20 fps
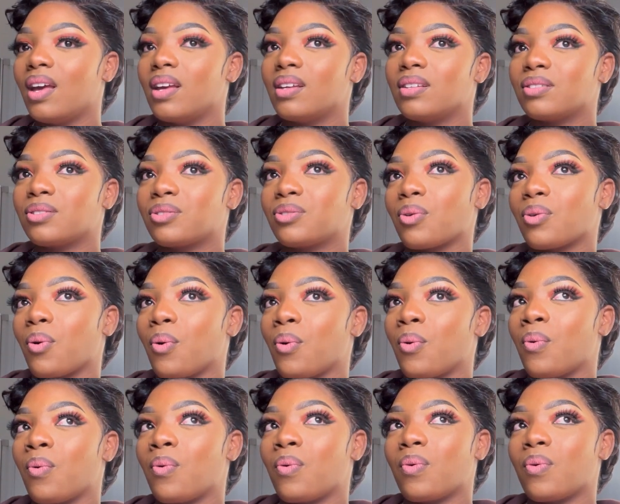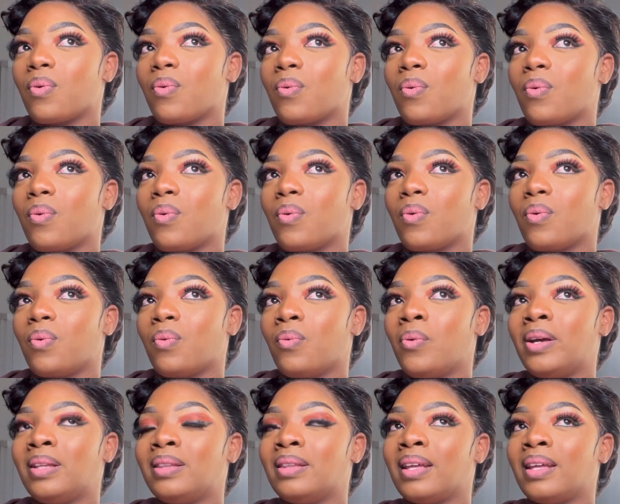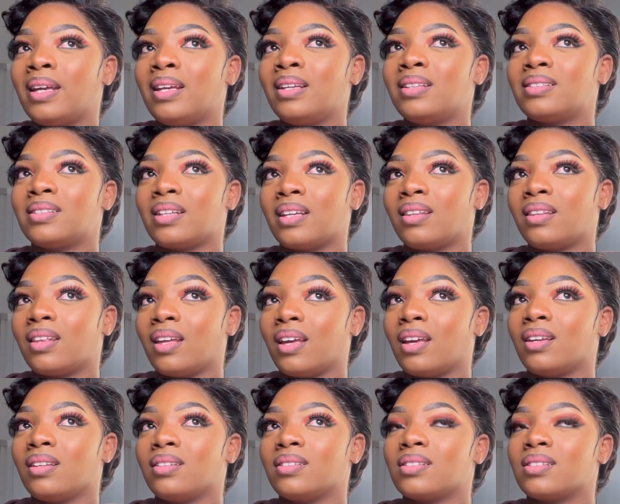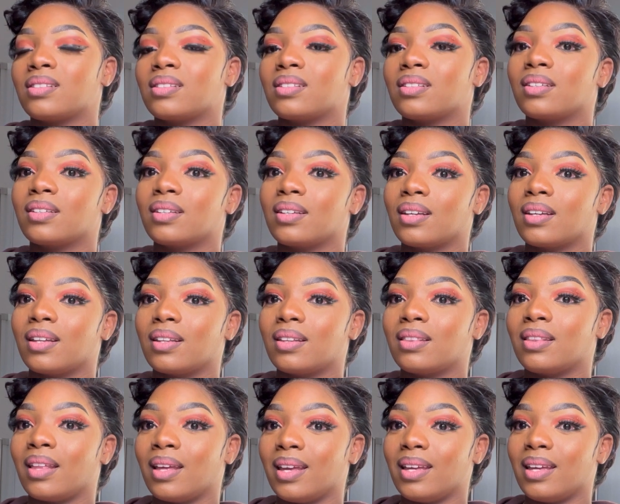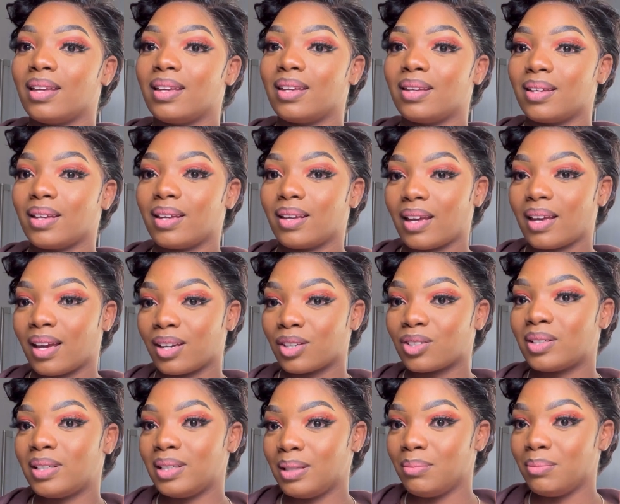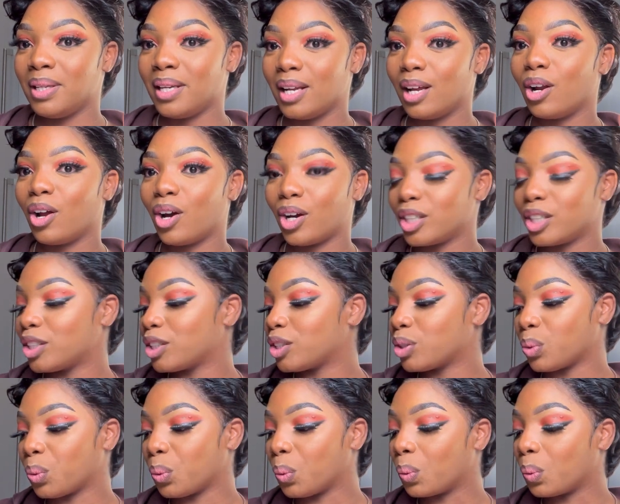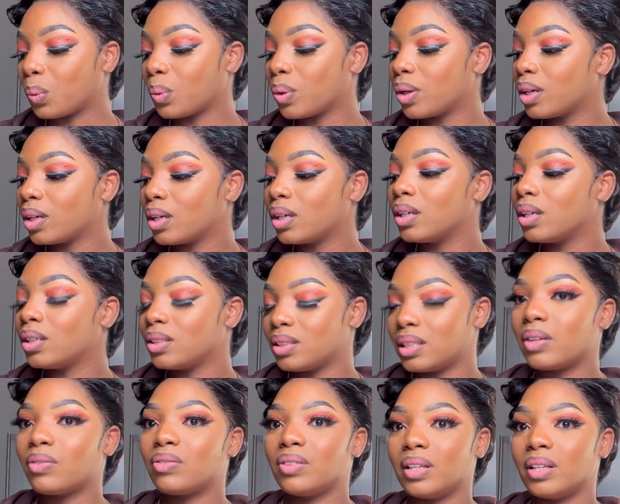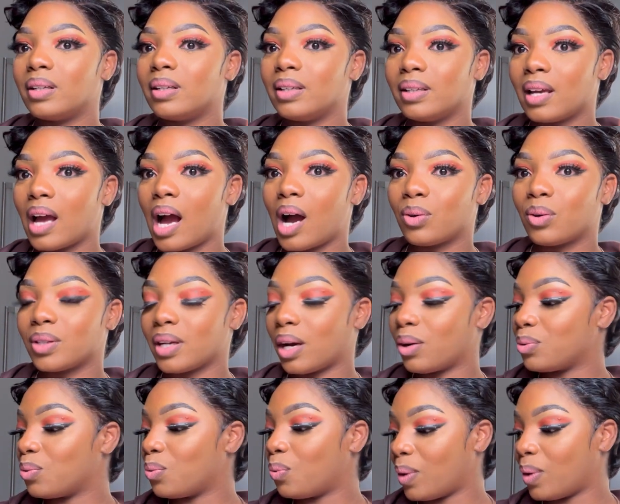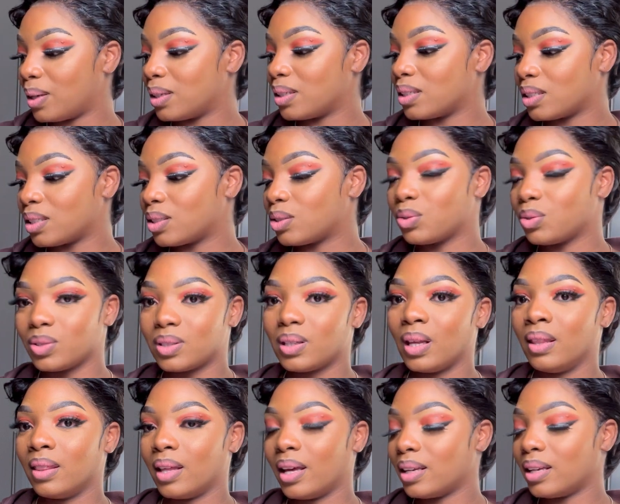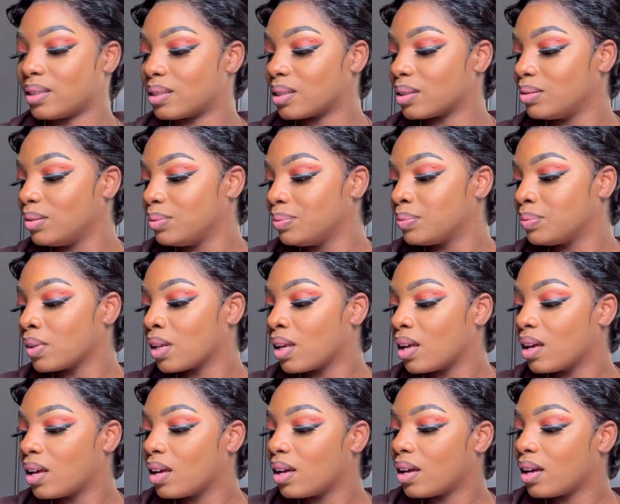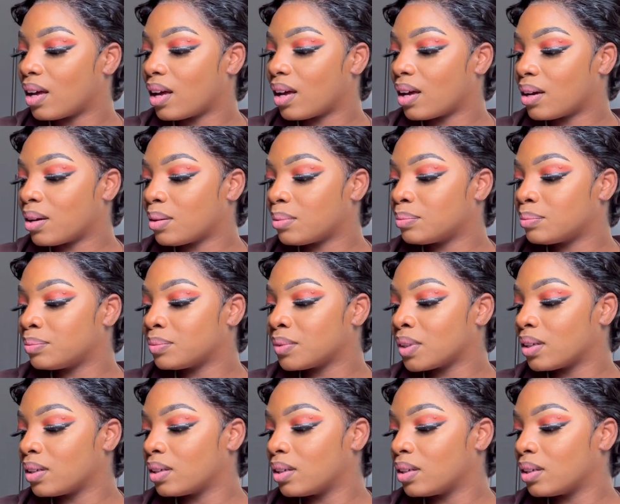So when they say things, they actually mean a lot. So definitely, I would want to say that.